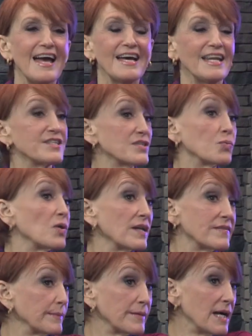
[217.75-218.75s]
and I just
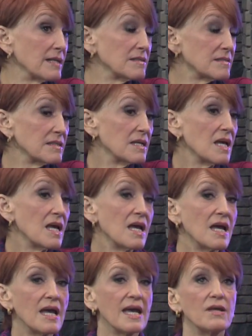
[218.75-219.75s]
wanted some guidance.
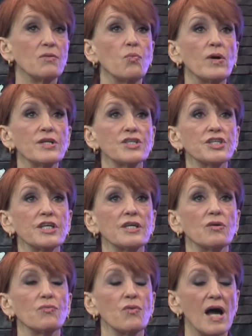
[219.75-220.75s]
And when
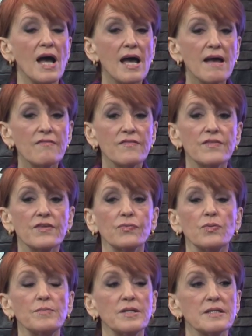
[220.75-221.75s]
she arrived, this
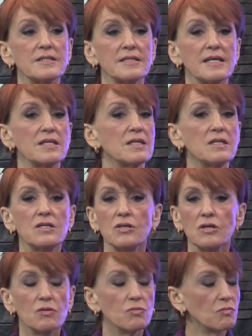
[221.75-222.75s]
woman had said,
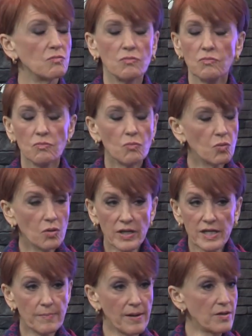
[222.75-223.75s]
you're
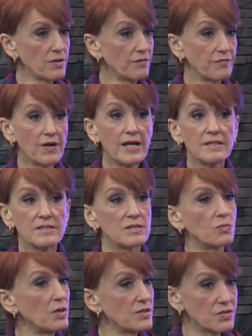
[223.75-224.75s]
worried about your friends,
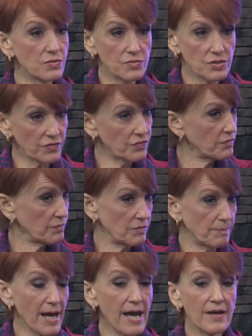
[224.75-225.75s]
the ones who just
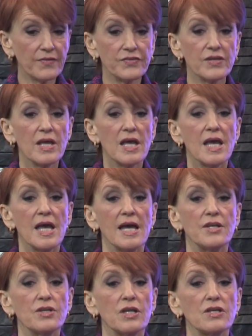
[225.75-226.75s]
passed,
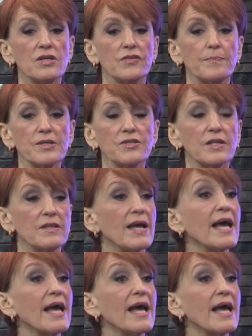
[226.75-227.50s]
and especially the